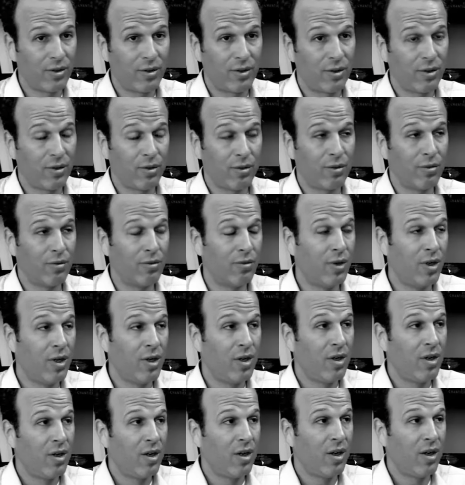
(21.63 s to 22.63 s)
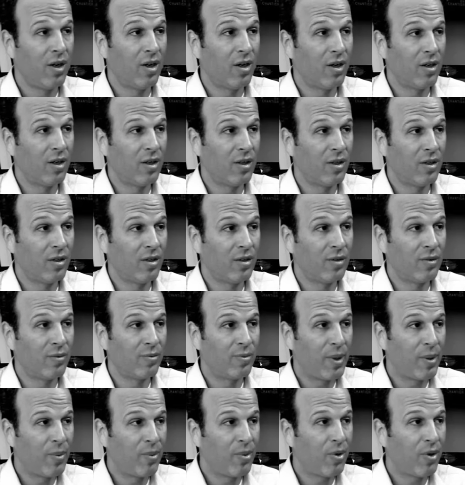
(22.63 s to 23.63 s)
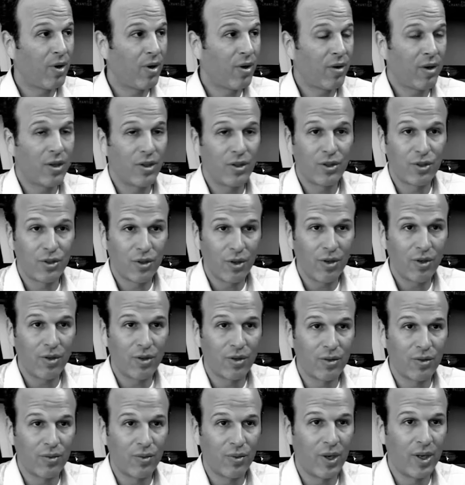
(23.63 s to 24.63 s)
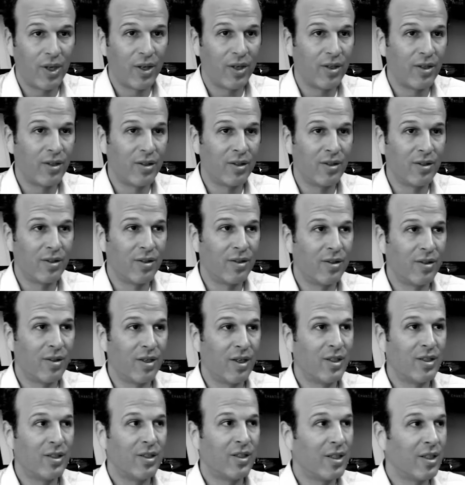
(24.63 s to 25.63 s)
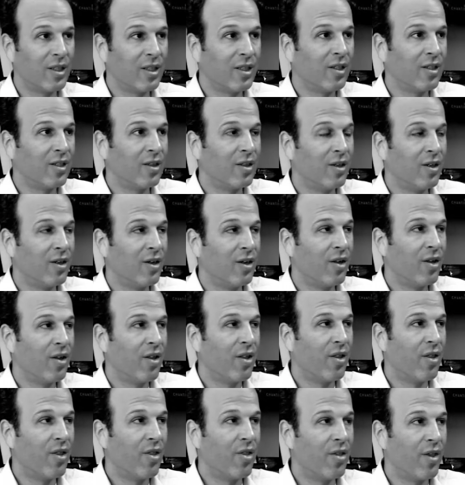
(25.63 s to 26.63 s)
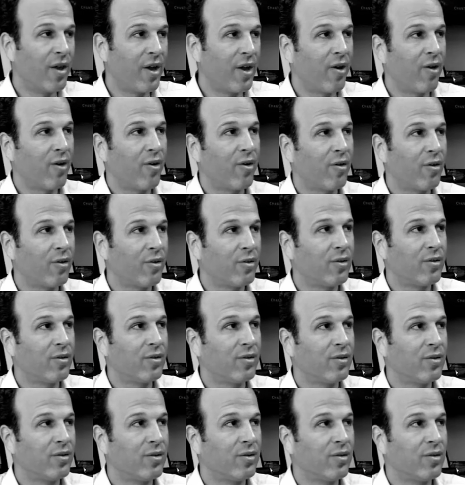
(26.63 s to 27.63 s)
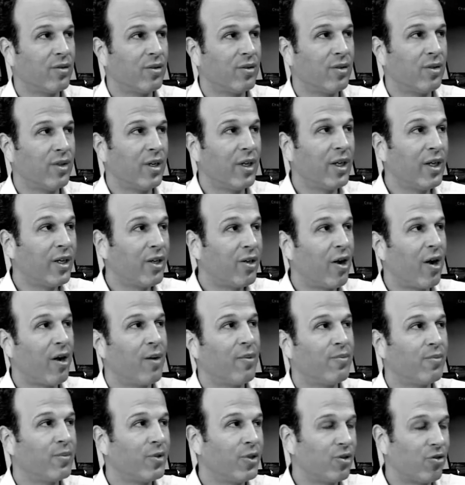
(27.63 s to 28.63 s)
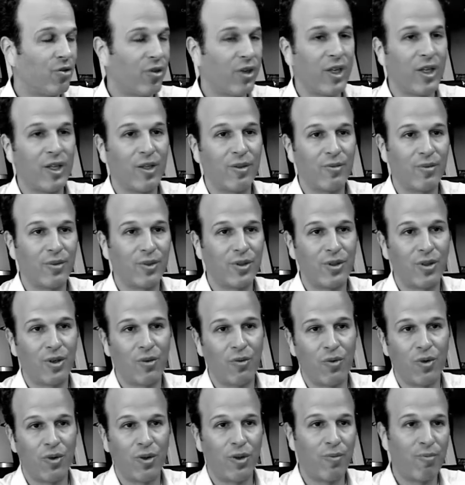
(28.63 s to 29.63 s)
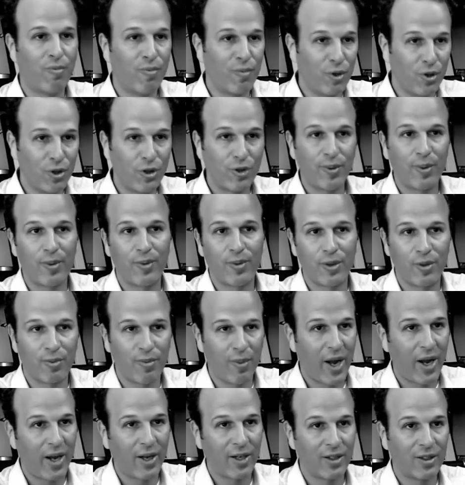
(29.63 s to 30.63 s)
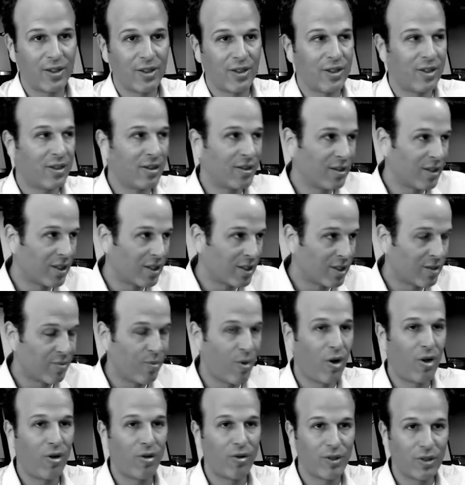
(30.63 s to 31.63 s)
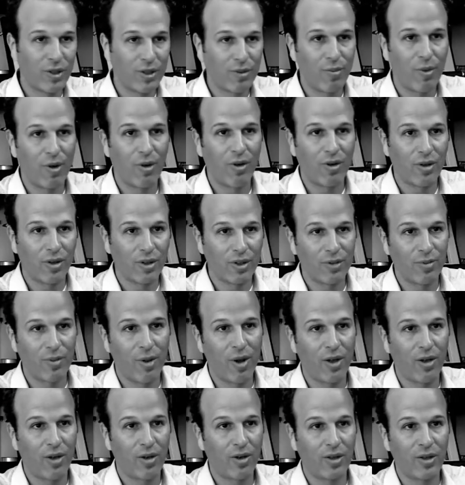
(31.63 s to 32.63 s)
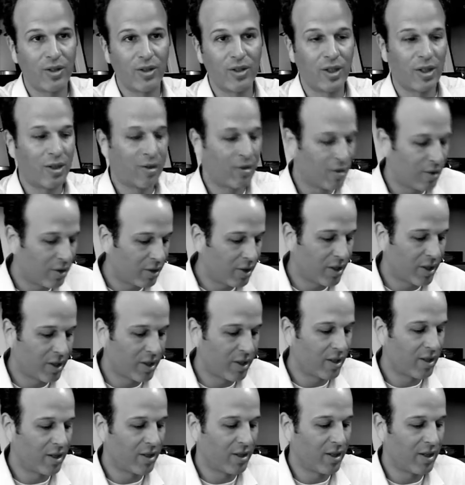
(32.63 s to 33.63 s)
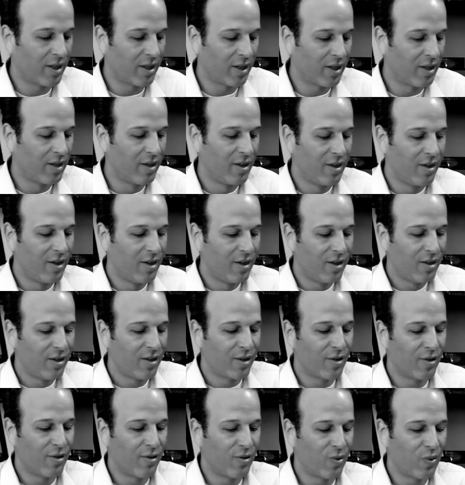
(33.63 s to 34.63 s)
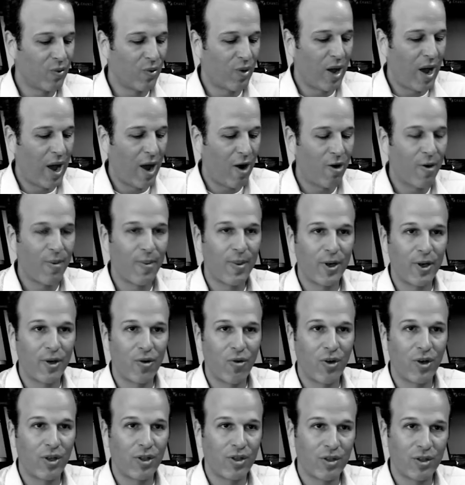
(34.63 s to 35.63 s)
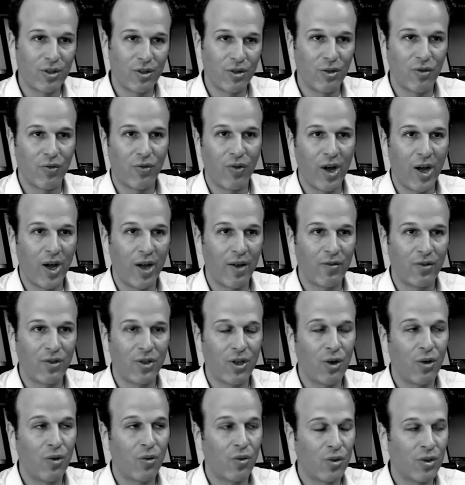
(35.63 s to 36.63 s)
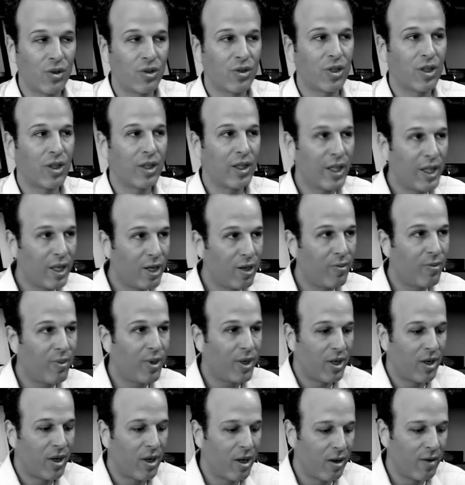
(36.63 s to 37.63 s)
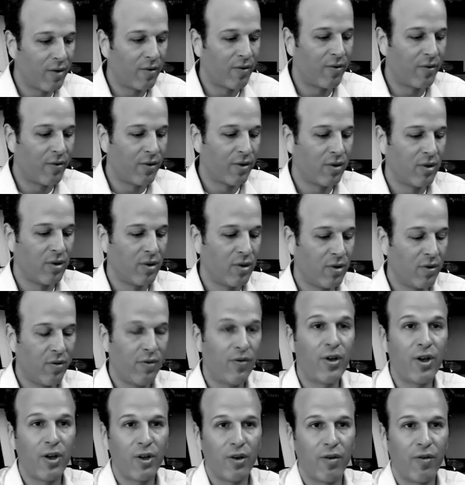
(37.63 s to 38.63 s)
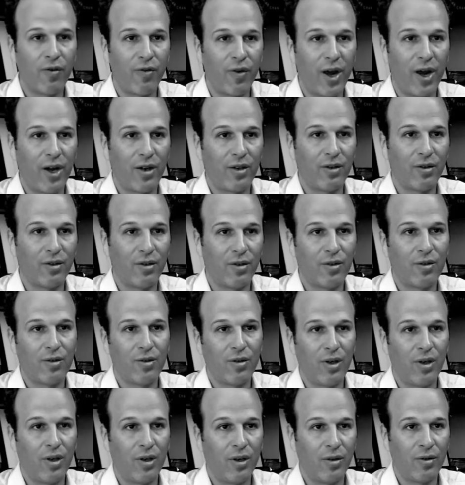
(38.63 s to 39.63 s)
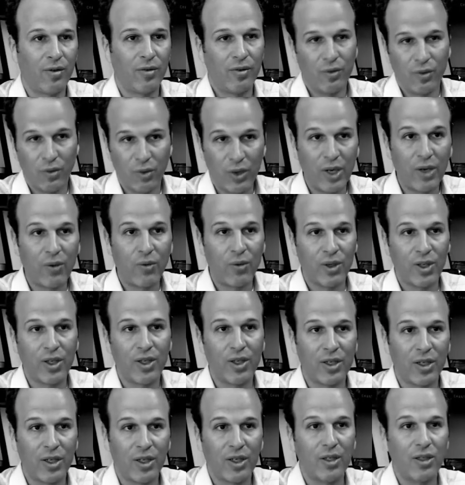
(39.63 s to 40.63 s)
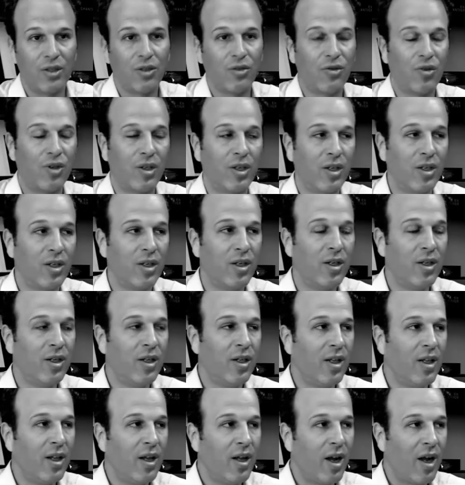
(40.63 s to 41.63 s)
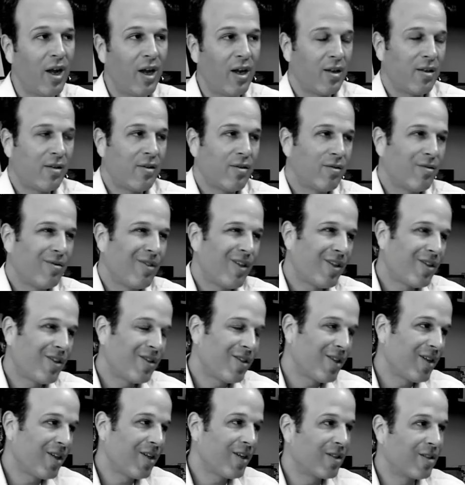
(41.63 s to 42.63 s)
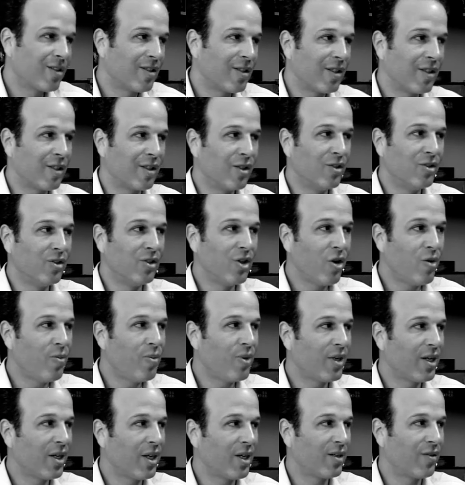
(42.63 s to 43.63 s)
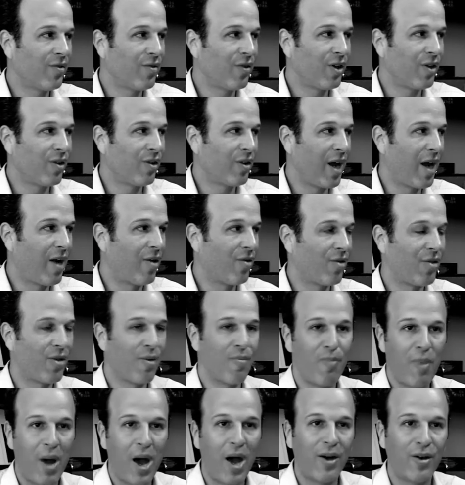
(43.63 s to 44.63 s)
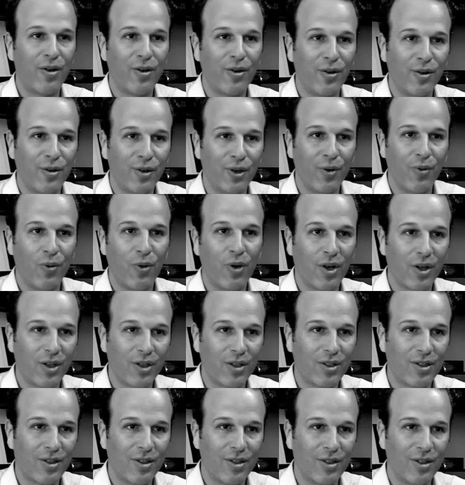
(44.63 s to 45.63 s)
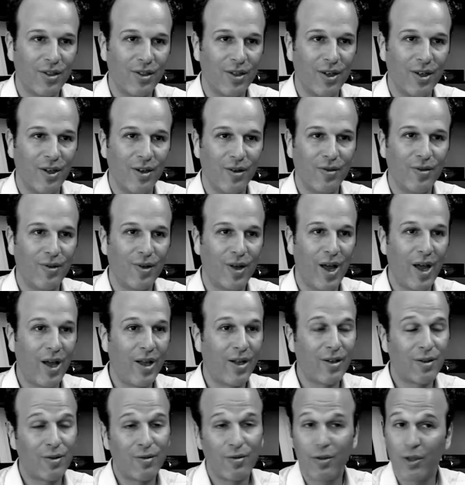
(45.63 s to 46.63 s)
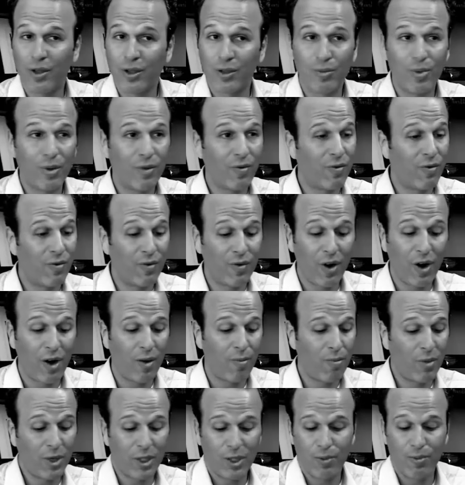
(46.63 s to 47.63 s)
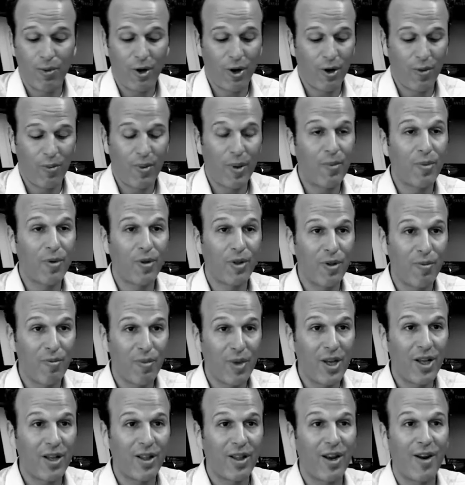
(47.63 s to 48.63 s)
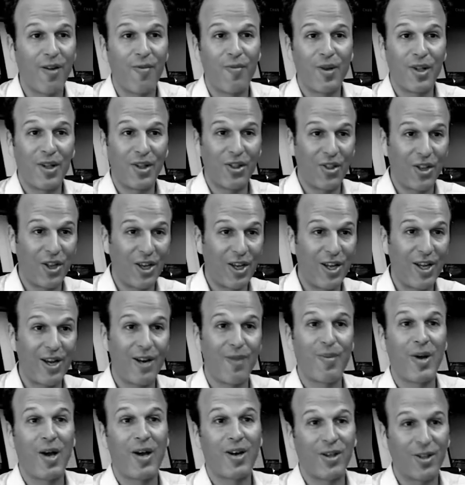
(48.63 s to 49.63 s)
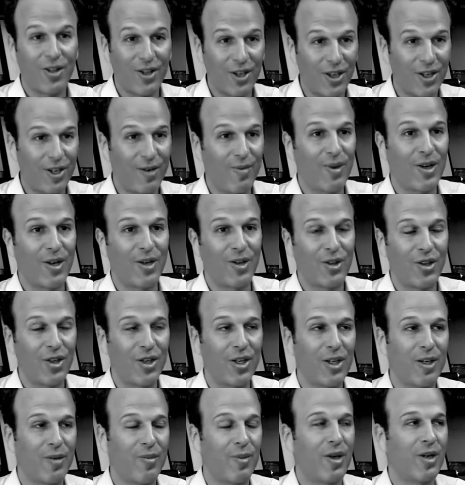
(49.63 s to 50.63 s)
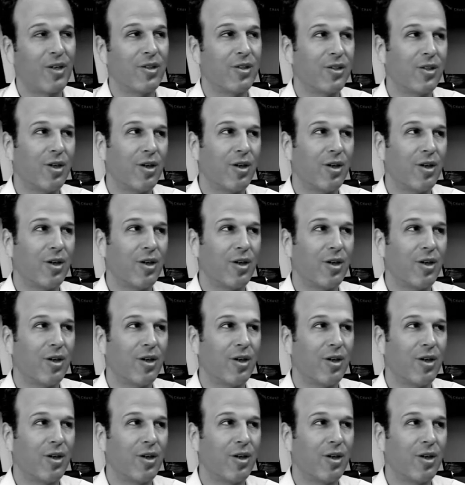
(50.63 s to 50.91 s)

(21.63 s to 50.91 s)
So people are concerned when they see their income streams that were the newspapers and magazine get smaller and smaller and smaller, and they're looking at like, how am I going to survive? So there's a little bit of fear factor within the industry. The other thing is that nobody has figured out the model that works, and there's been much smarter people than me that have been thinking about it.